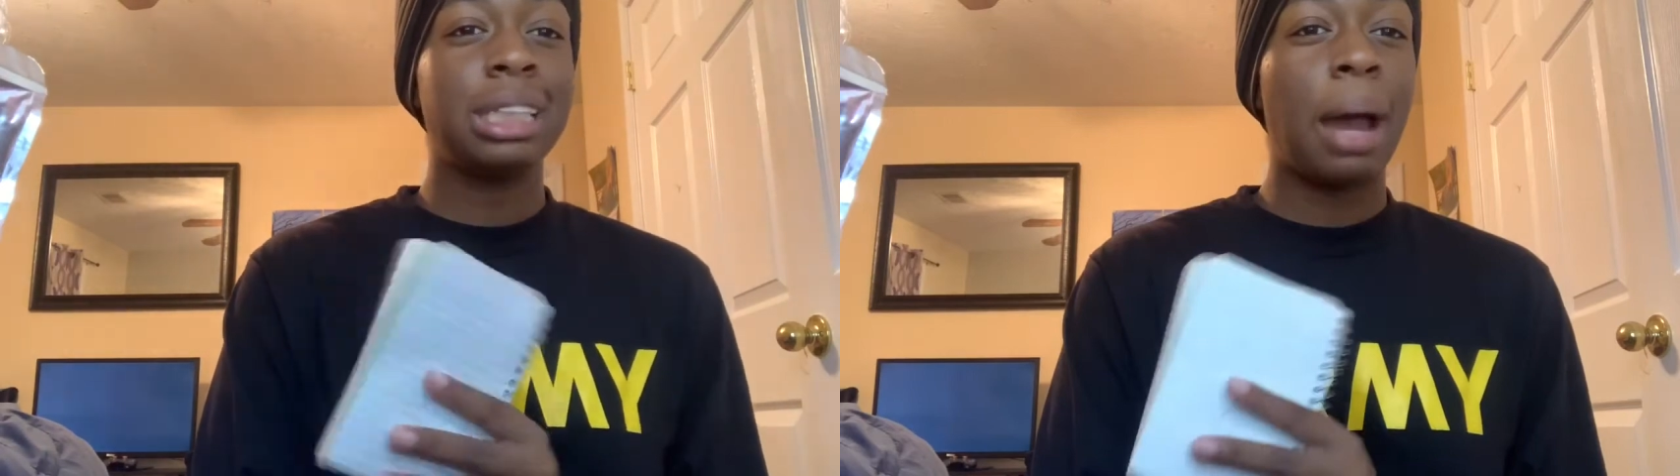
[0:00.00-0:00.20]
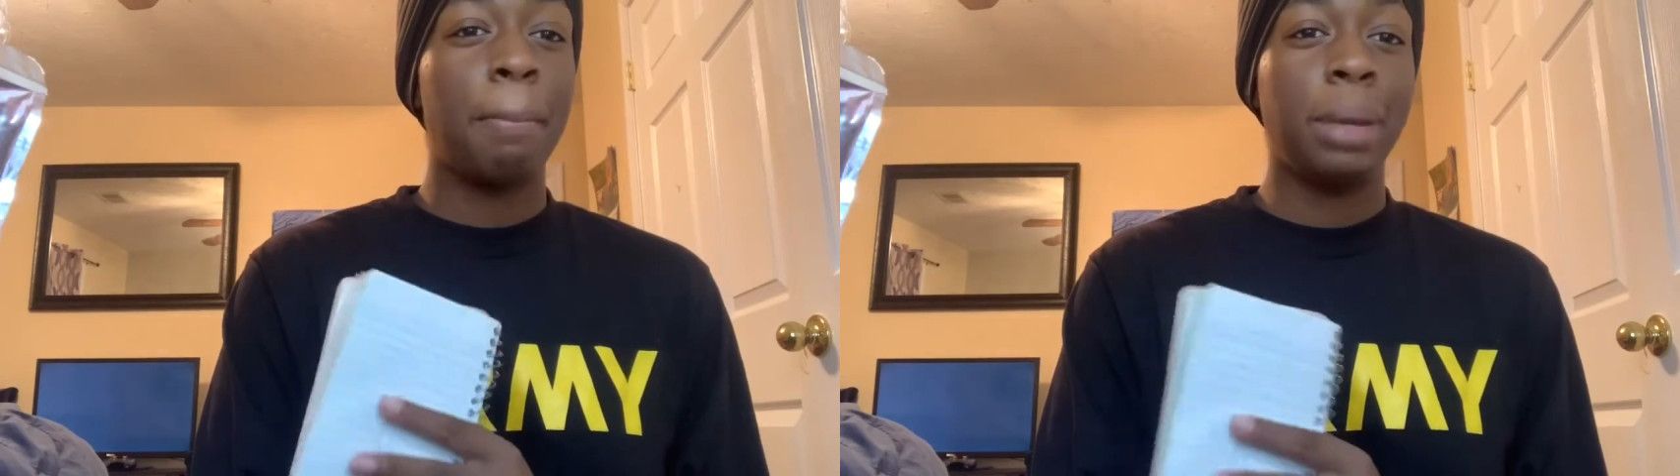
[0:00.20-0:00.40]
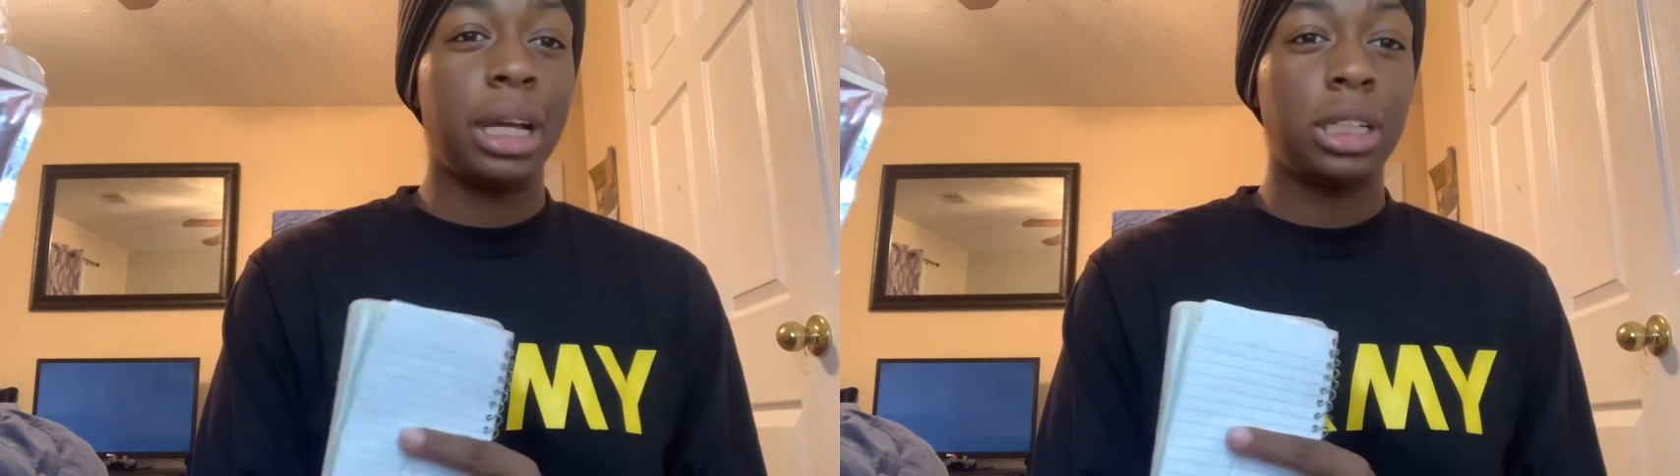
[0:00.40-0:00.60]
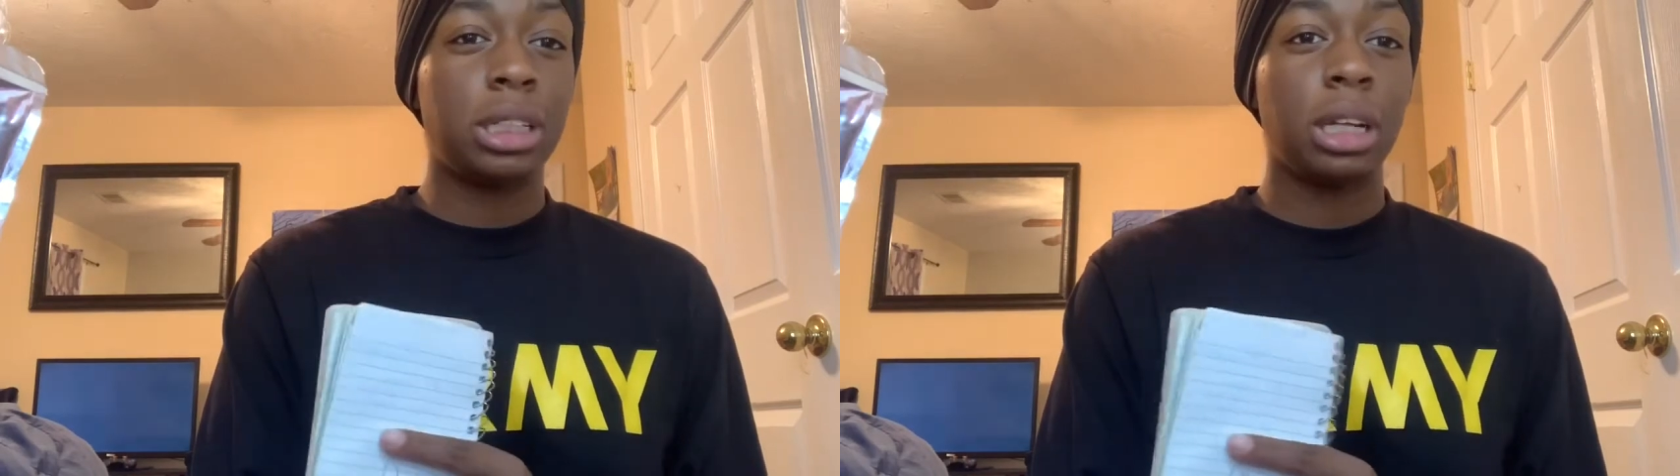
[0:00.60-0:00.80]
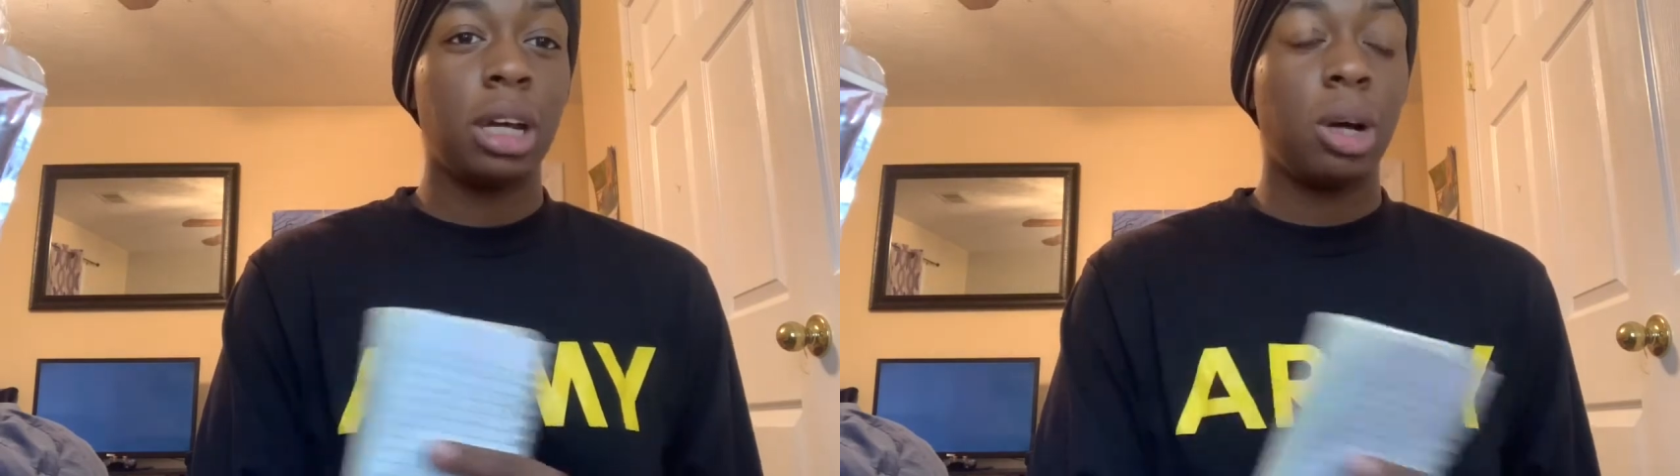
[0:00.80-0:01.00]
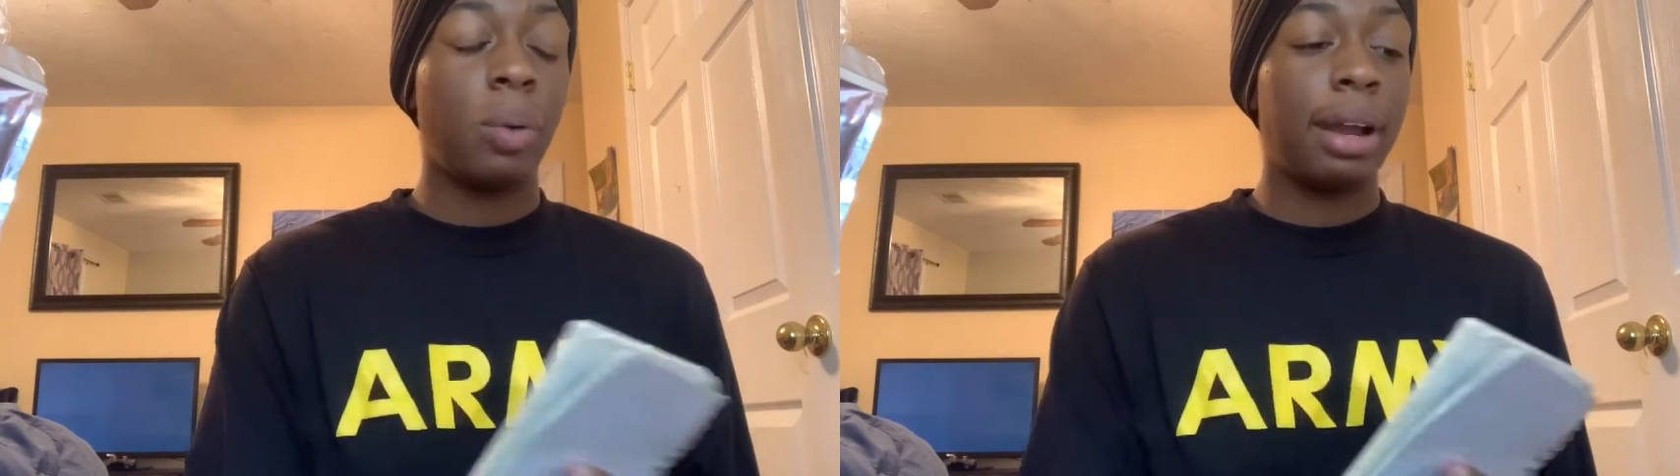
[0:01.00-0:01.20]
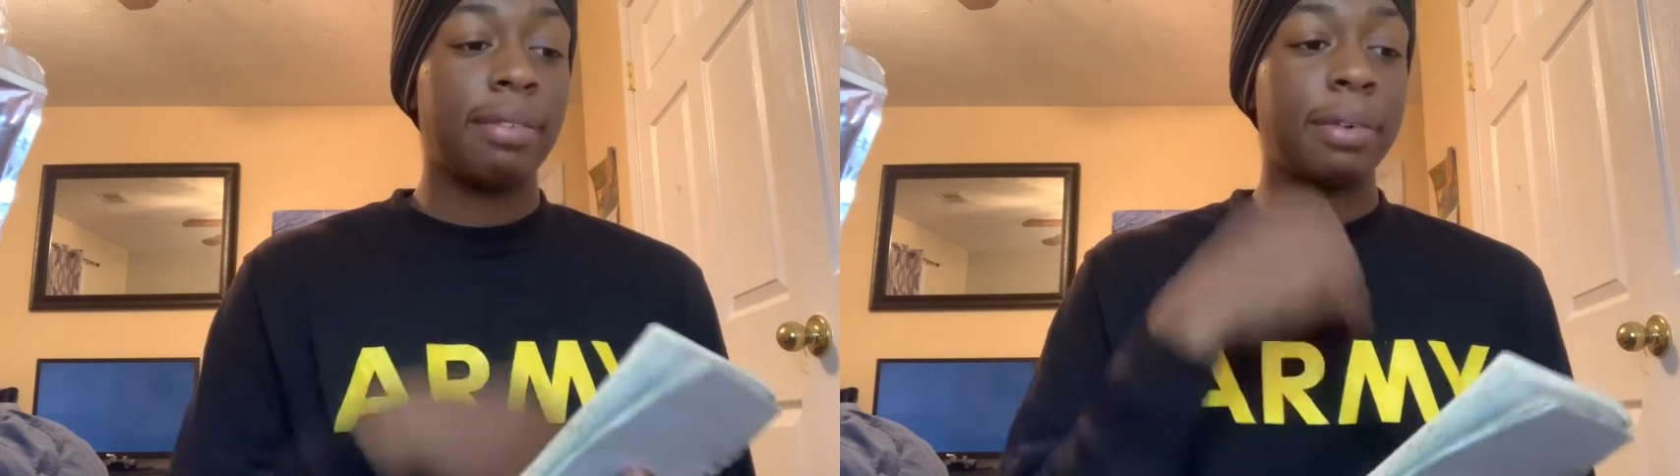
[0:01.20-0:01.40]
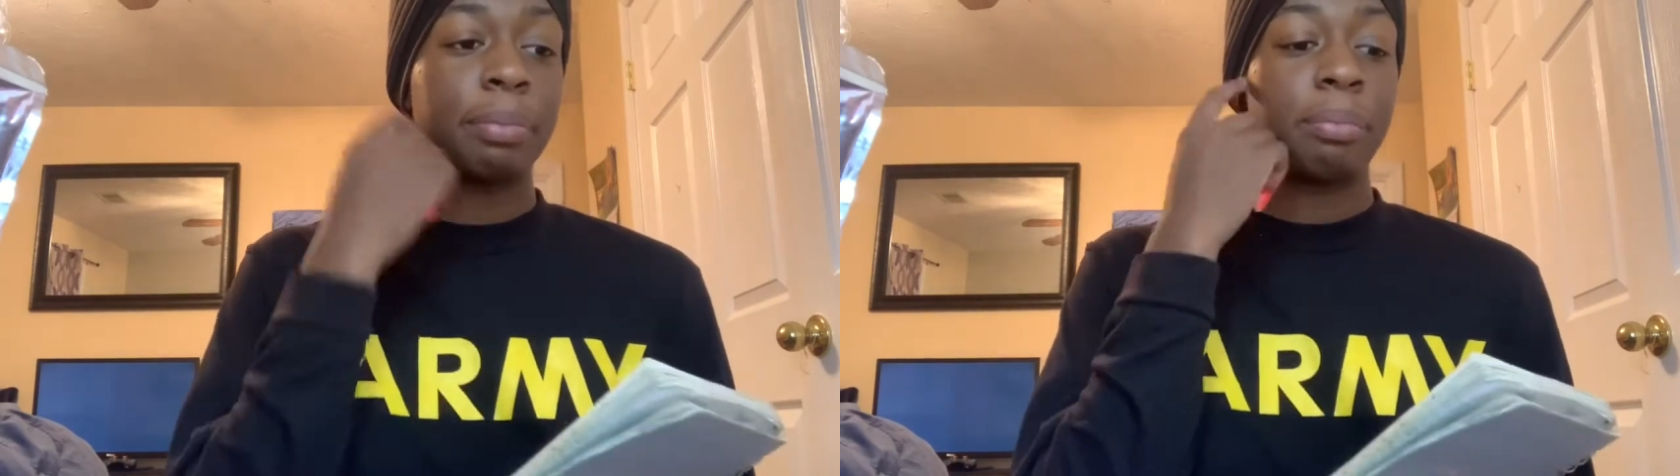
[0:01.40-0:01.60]
not much,
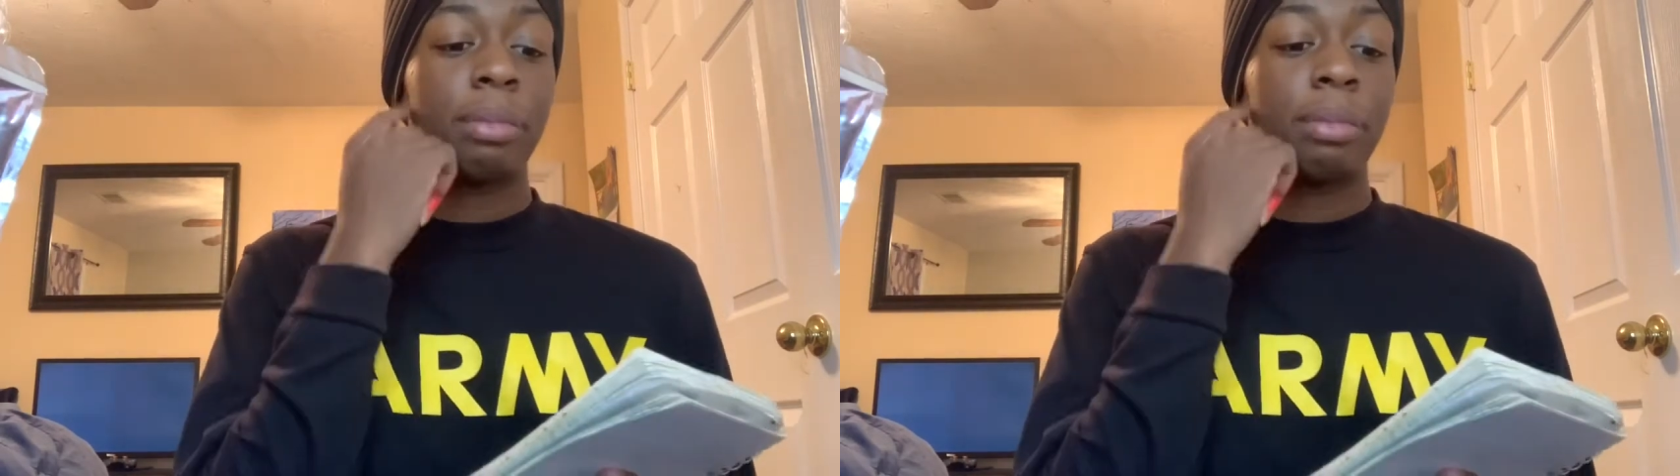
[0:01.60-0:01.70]
whatever.